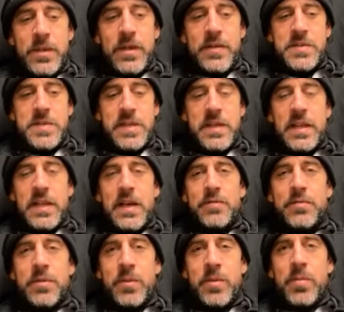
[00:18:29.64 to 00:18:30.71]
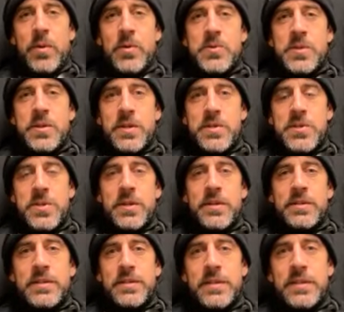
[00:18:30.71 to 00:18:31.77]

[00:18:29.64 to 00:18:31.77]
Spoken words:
I've seen a lot from the person this year